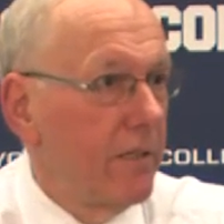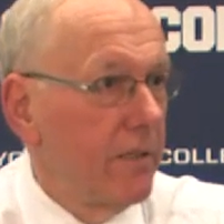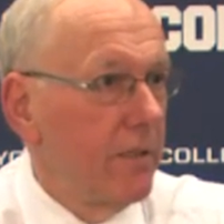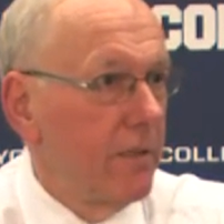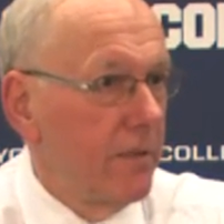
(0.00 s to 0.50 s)

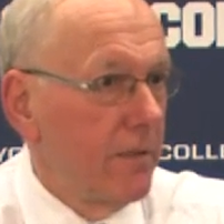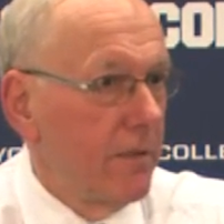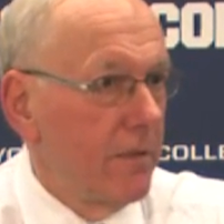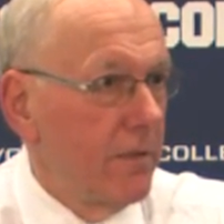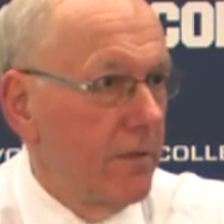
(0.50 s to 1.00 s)

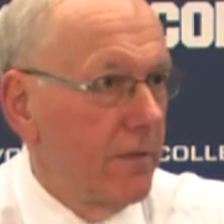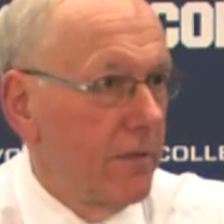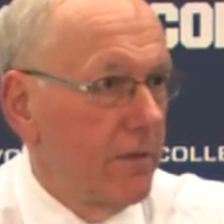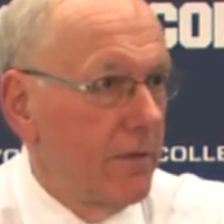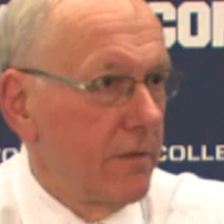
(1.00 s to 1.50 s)

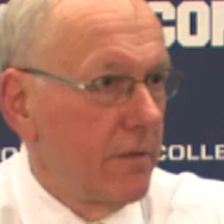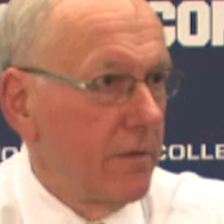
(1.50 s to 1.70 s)
No one is speaking in this clip.